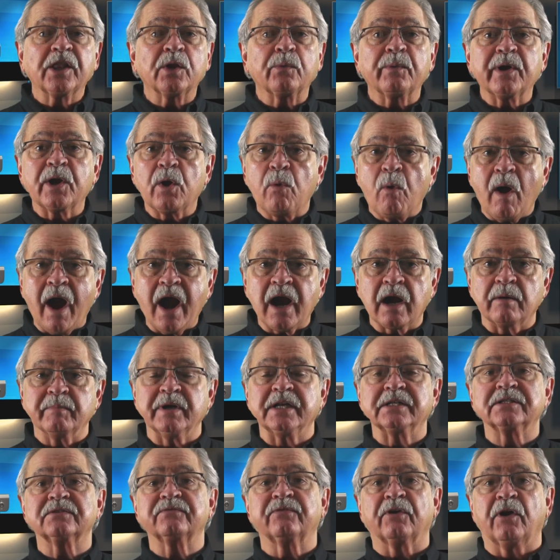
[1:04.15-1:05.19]
of the
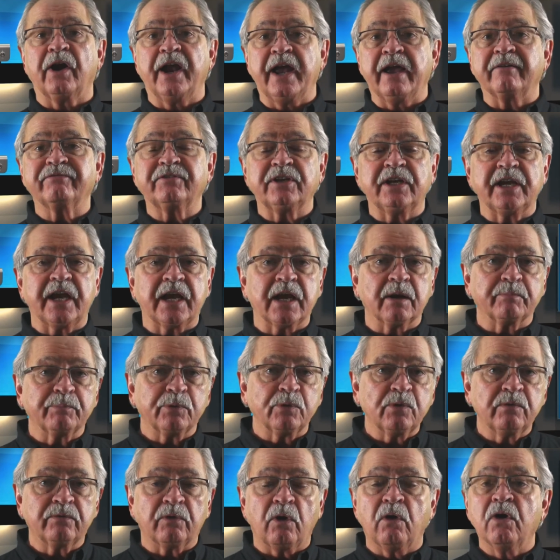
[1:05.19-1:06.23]
requirements for F D A
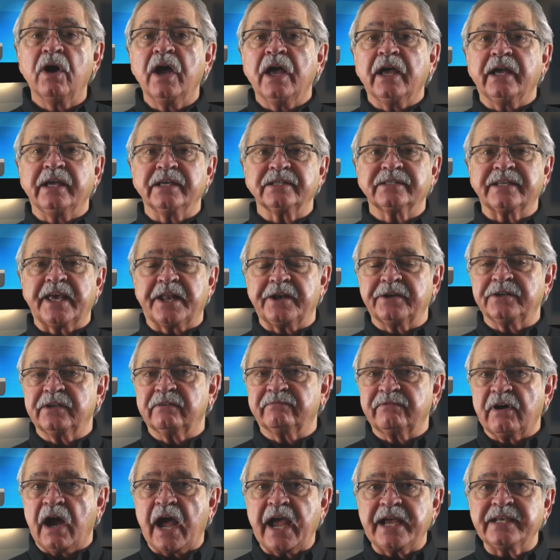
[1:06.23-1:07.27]
approval is that a
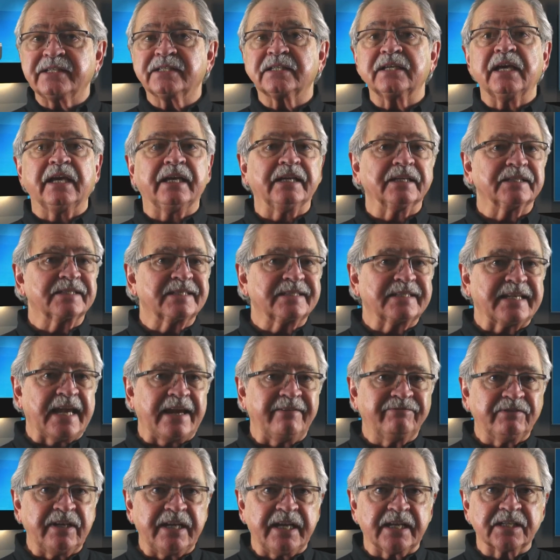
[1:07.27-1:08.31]
device is
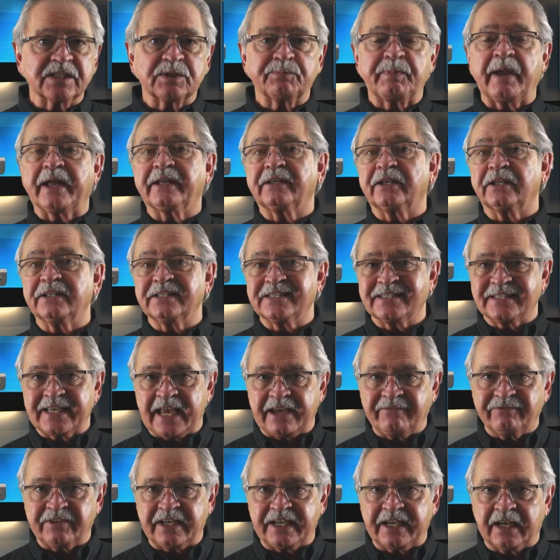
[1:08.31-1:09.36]
safety inspected,
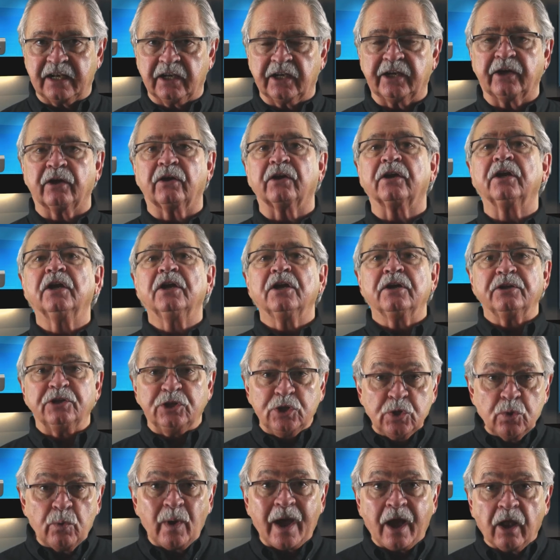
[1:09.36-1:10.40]
safety cleared,
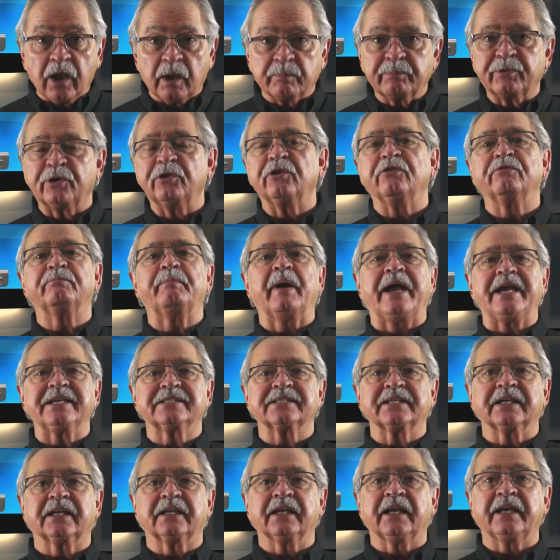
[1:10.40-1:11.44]
U L approved
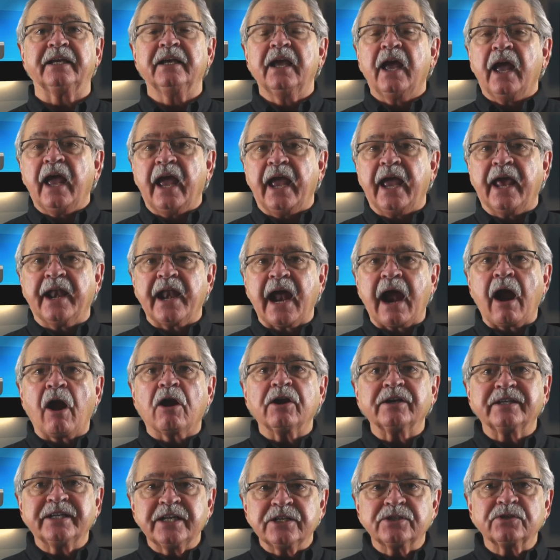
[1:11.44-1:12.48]
basically, and
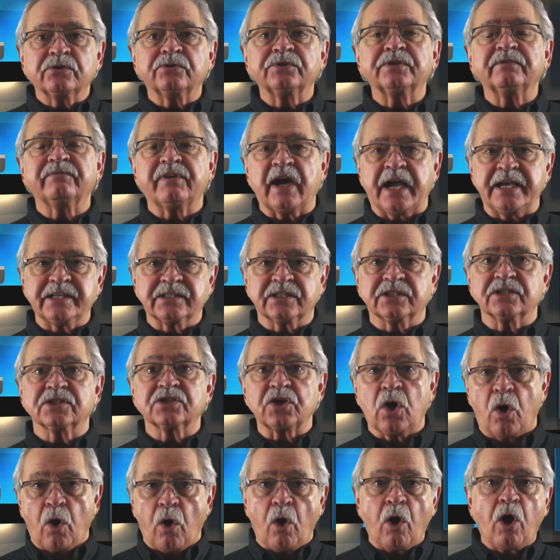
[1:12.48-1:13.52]
our digital devices
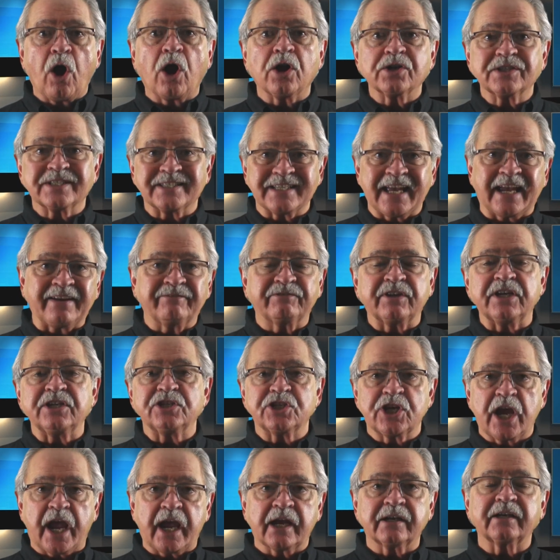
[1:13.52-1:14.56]
are safety
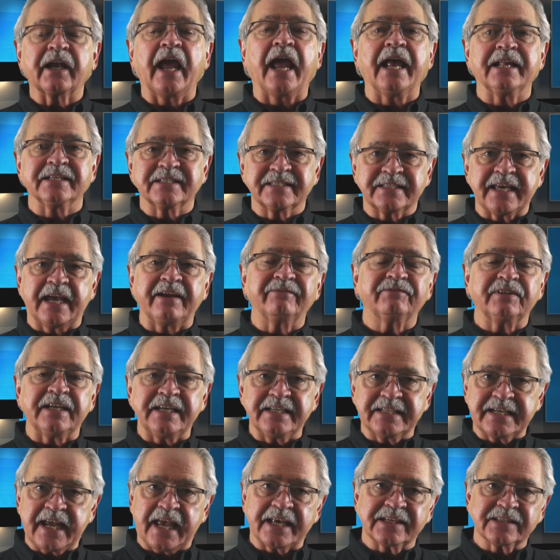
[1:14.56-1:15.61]
checked and safety
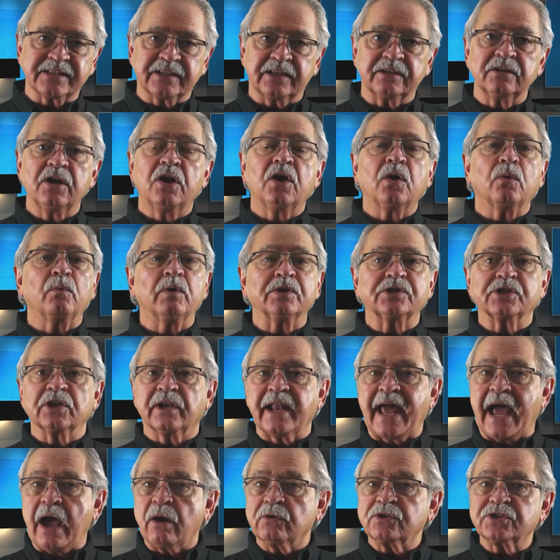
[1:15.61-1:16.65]
tested, which
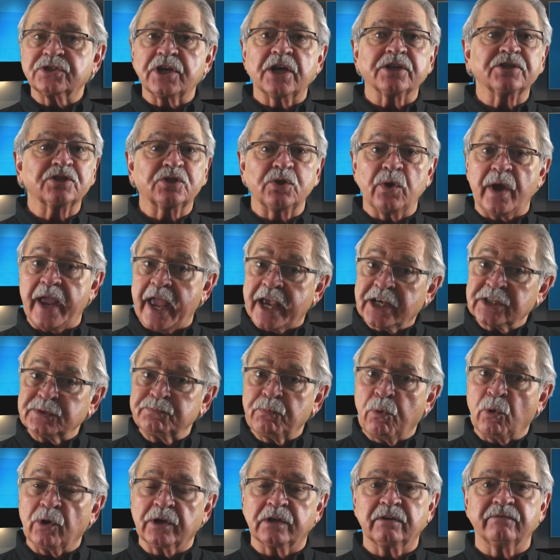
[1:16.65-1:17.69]
allows us to
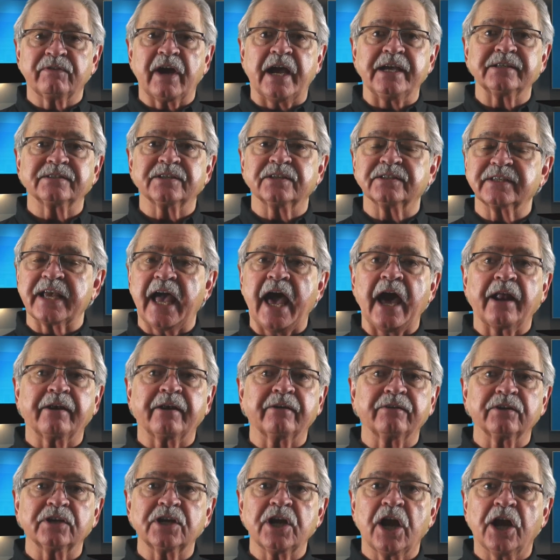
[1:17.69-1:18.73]
export devices out
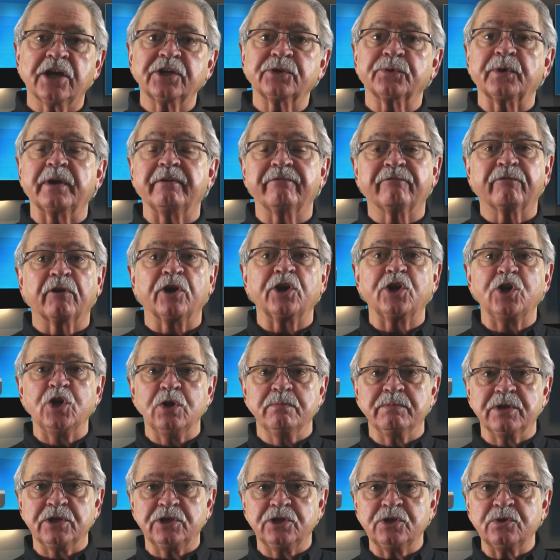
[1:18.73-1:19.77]
of the country for
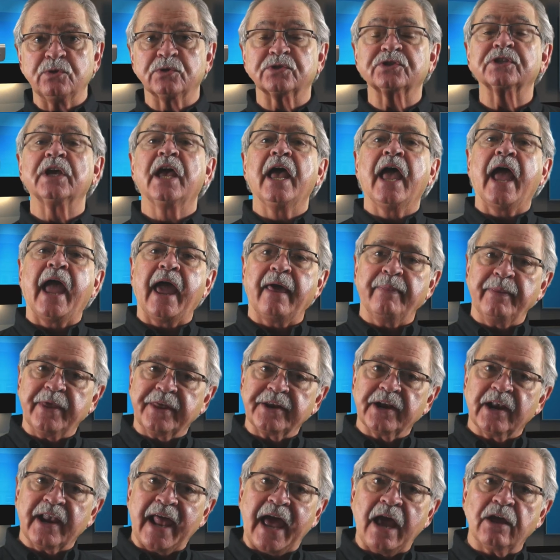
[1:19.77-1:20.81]
human use and then
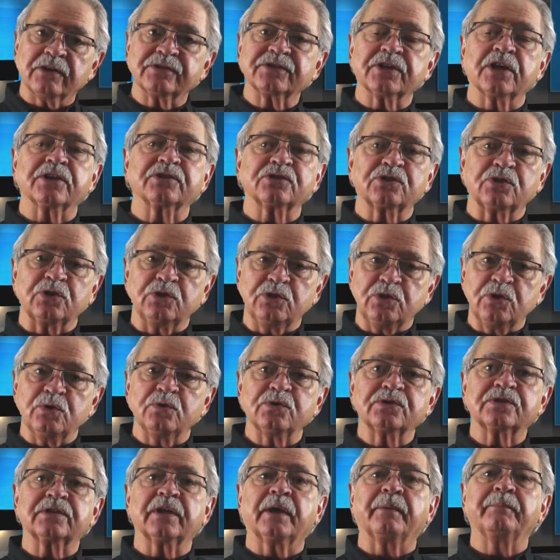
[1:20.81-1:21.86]
allows us to
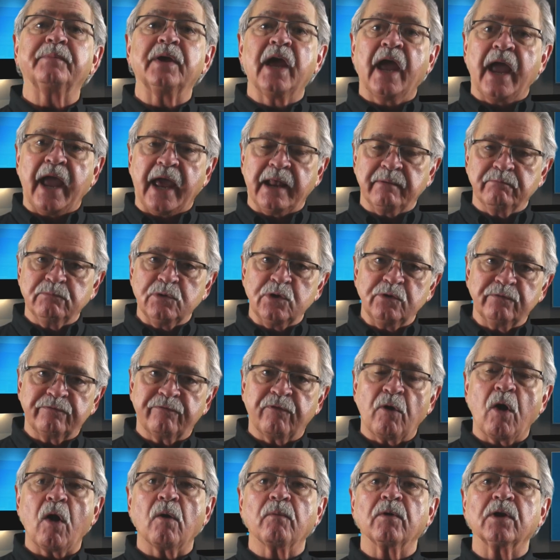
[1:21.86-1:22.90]
use them and move
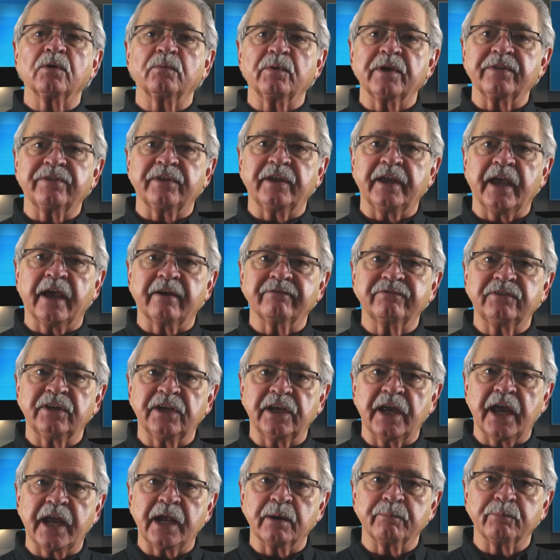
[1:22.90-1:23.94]
forward with the F
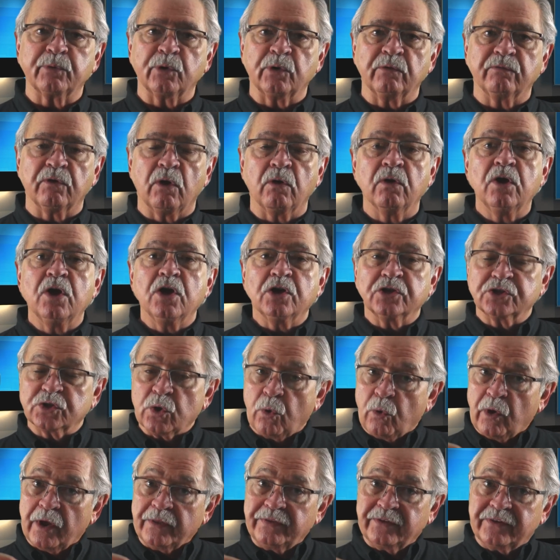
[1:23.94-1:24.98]
D A approval.
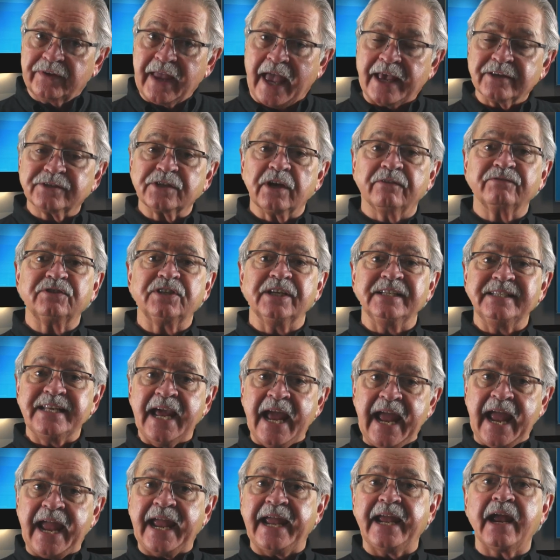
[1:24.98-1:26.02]
So as of
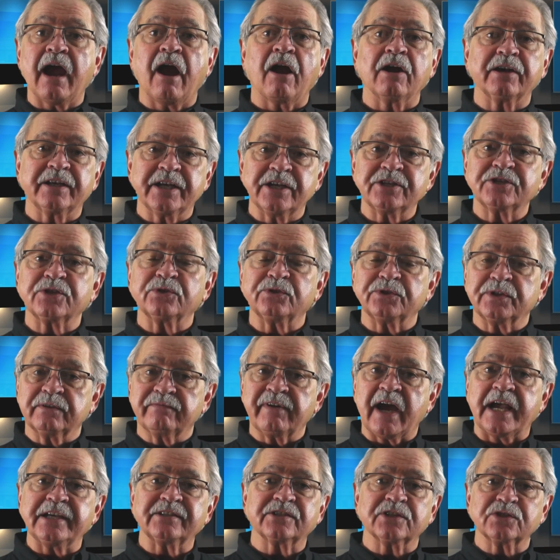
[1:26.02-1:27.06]
today, our digital
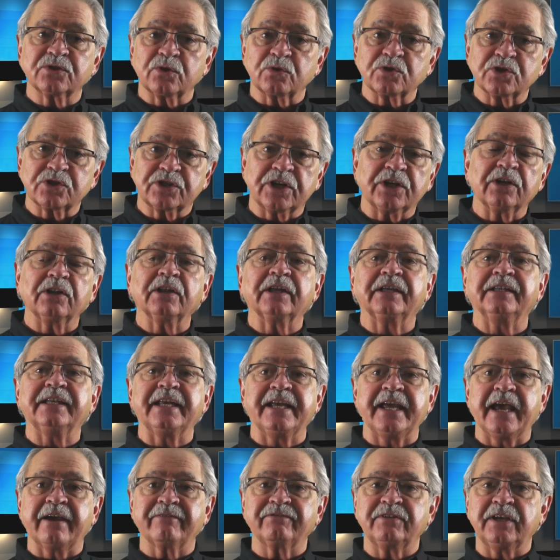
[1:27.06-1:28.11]
devices are still in
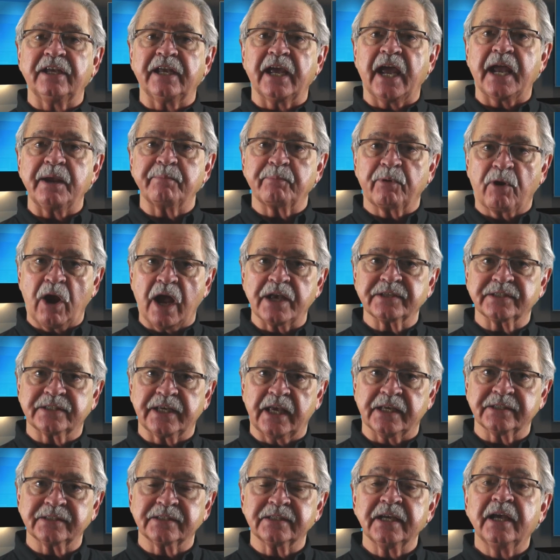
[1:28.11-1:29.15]
the F D A
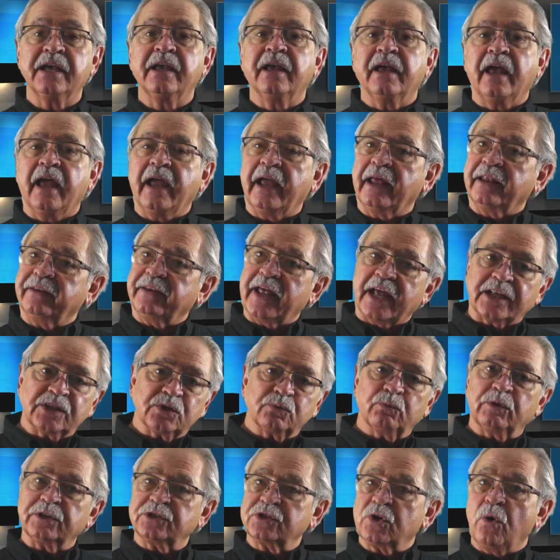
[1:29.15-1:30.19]
process, and that's
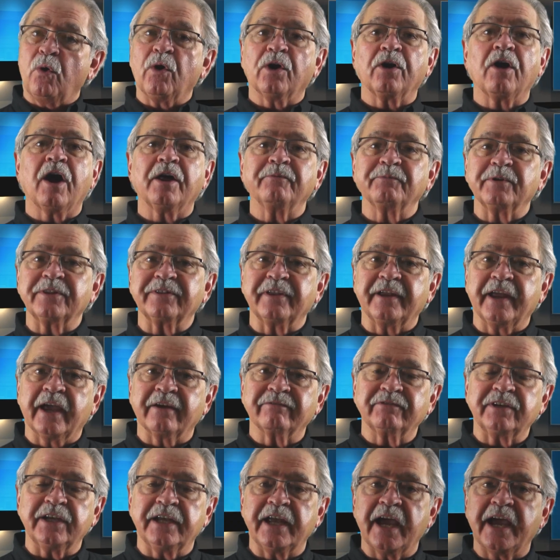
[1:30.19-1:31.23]
what's going on with the
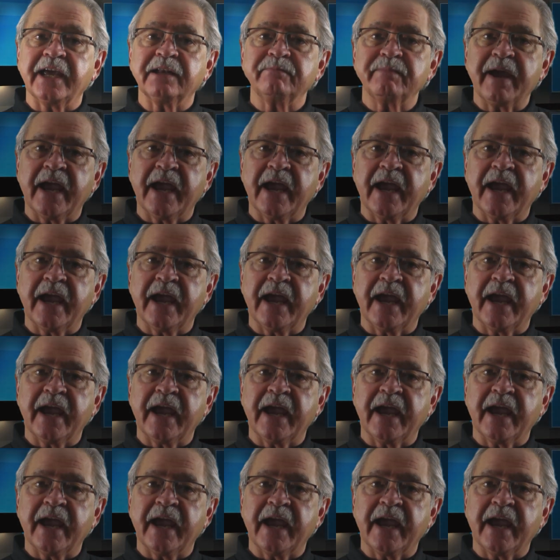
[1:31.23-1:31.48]
F D A and